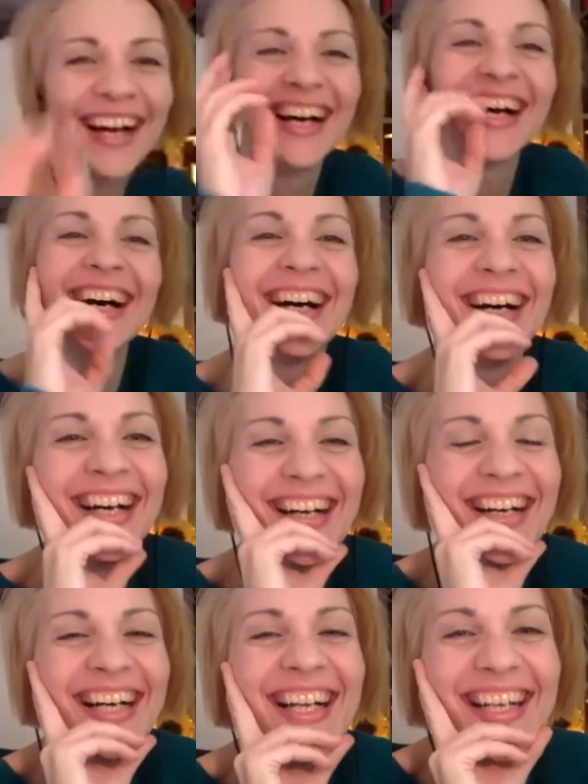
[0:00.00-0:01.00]
But it's
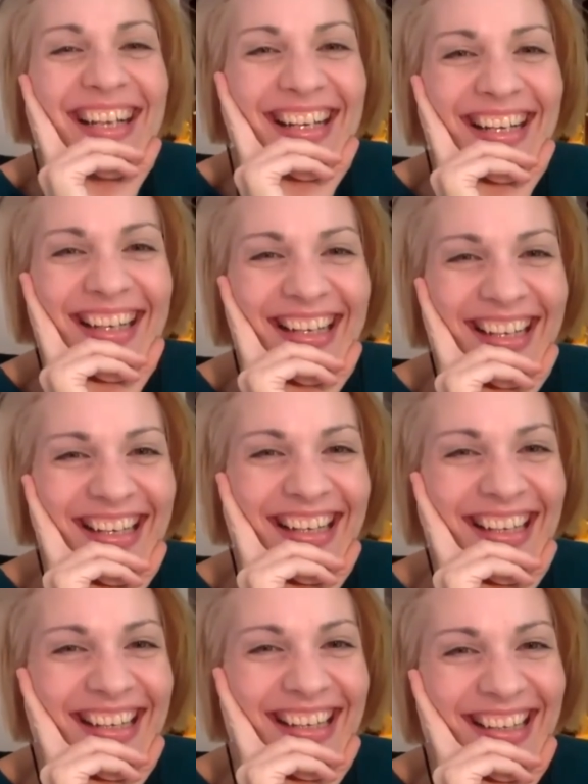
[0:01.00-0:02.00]
probably sometimes
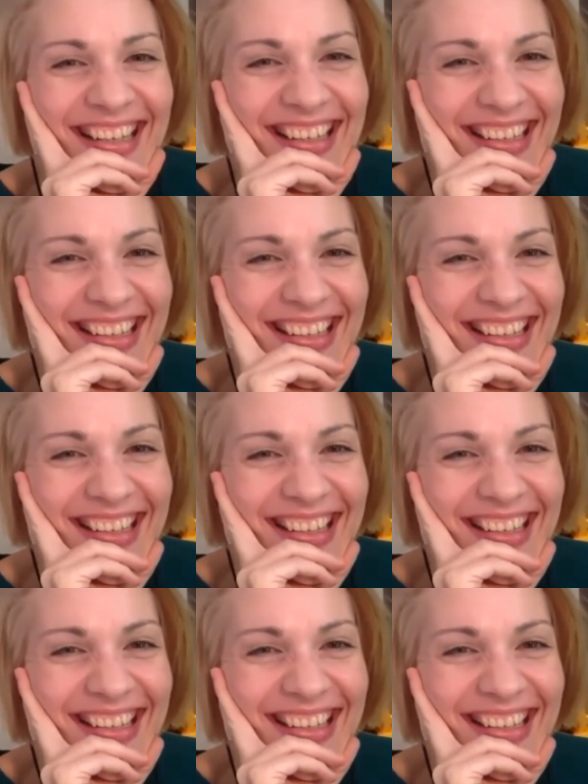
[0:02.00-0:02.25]
difficult to tell the